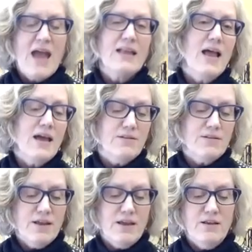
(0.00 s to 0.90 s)
And
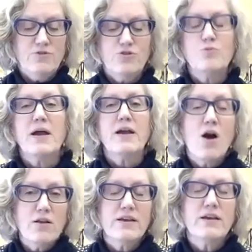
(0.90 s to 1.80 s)
lastly, to my
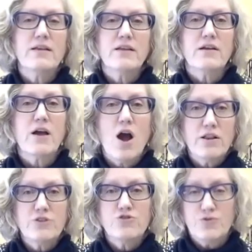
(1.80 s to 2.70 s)
colleague in the
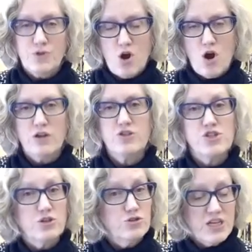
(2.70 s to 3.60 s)
College of Law,
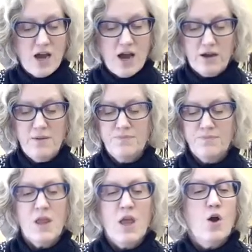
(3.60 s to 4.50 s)
Jill DeYoung,
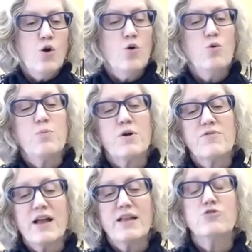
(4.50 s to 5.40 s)
who
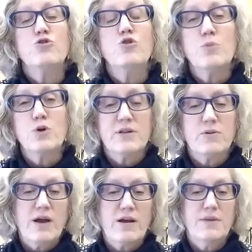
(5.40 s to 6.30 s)
provided numerous
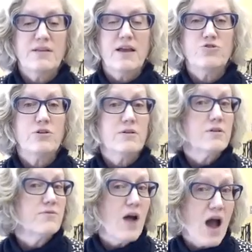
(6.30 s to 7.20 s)

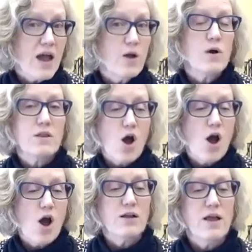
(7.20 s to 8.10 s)
recommendations of Iowa
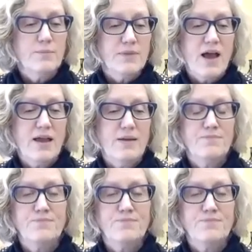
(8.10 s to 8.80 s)
Law alumni.